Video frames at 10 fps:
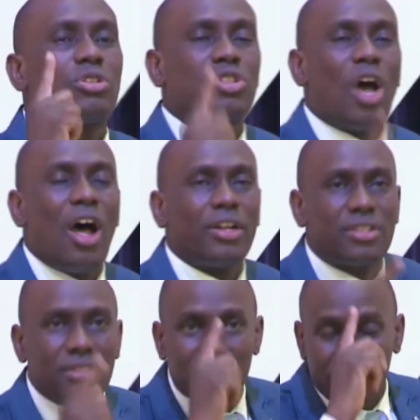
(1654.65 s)
taught,
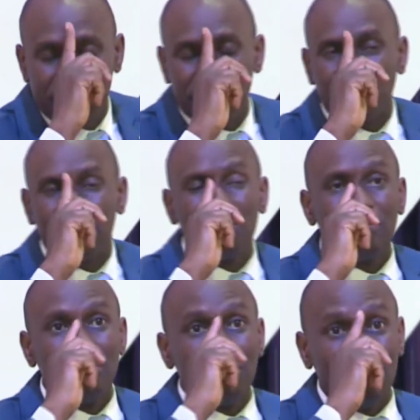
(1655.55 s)

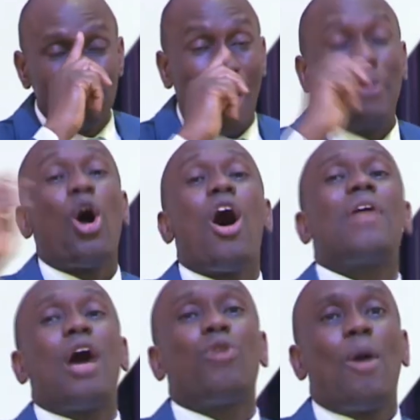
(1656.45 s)
I mean,
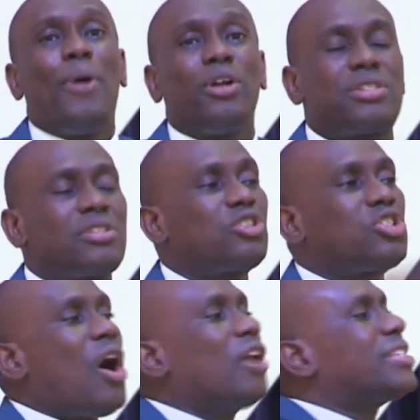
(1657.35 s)
Oral Roberts
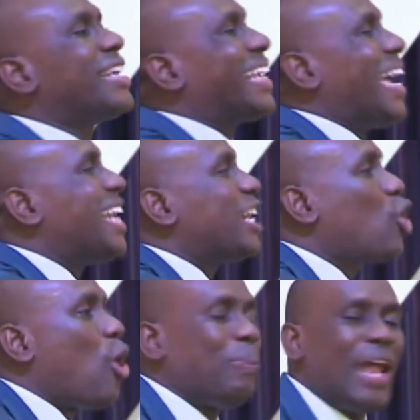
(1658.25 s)
taught Kenneth
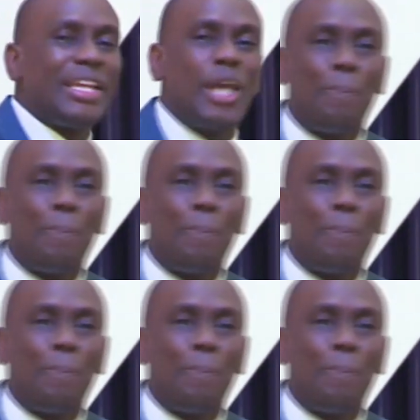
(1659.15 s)
Copeland the